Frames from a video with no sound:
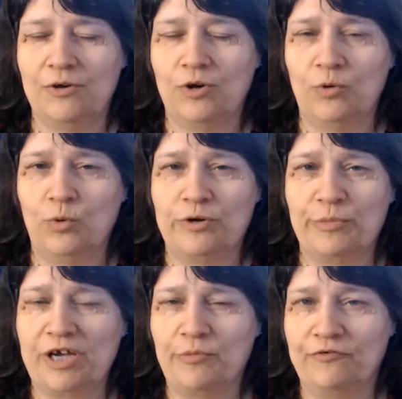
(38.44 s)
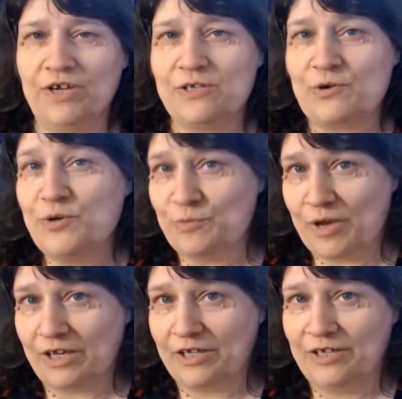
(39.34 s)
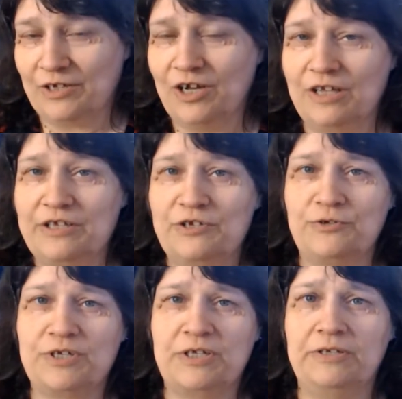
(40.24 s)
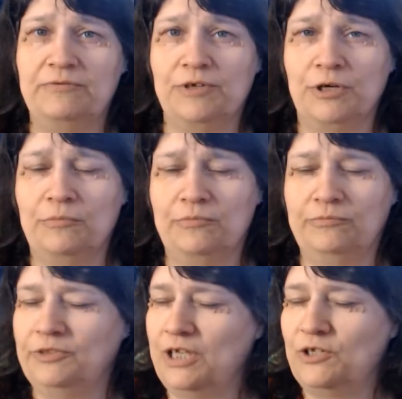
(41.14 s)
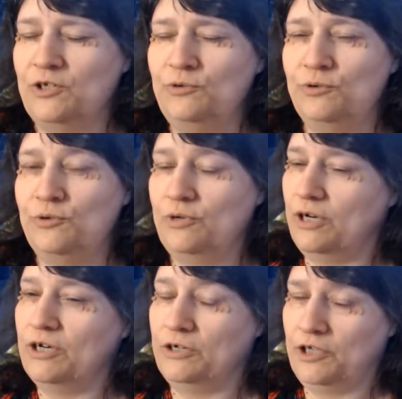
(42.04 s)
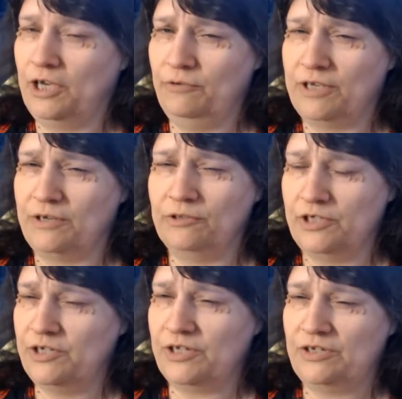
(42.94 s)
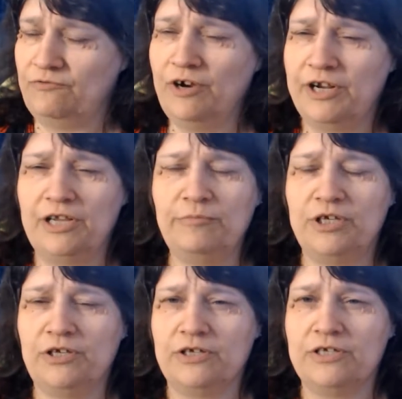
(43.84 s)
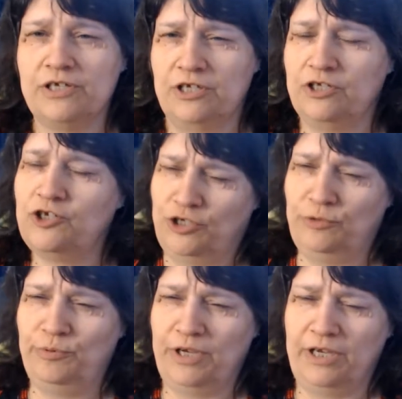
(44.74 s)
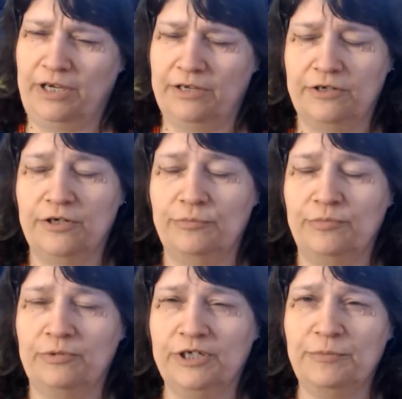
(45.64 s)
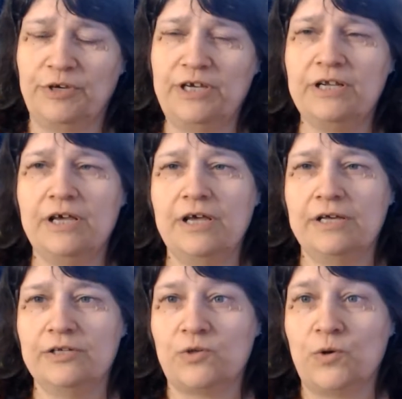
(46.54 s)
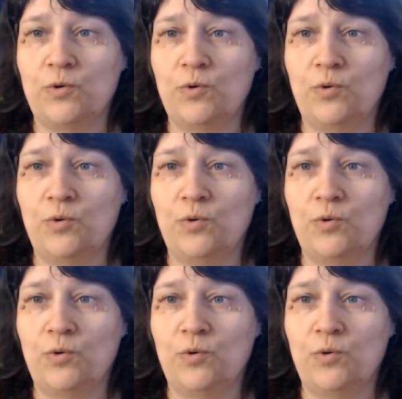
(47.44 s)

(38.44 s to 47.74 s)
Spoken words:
One of my professors back in college said not to do a countdown list in writing because it's cheap and clickbait. So